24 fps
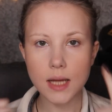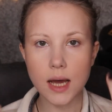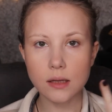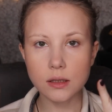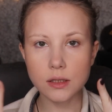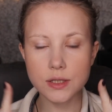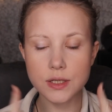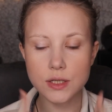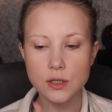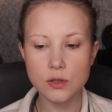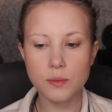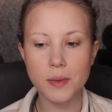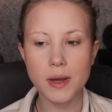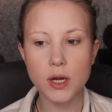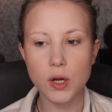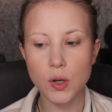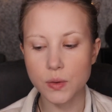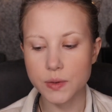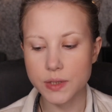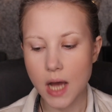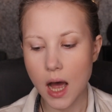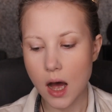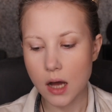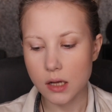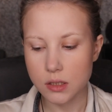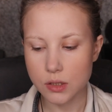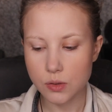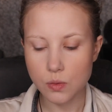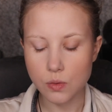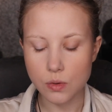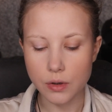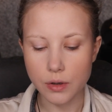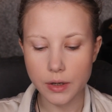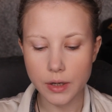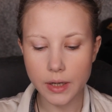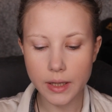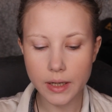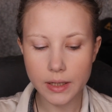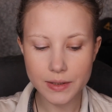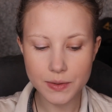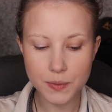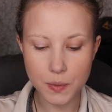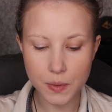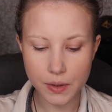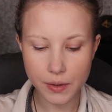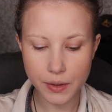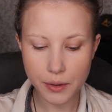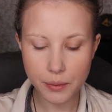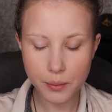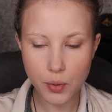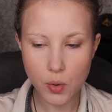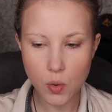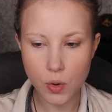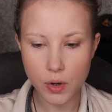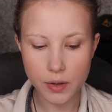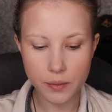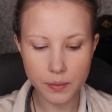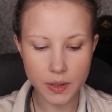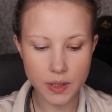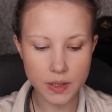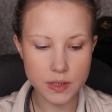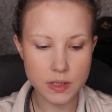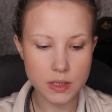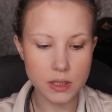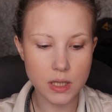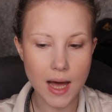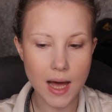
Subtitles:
Now let's do my nose contour. It is really important because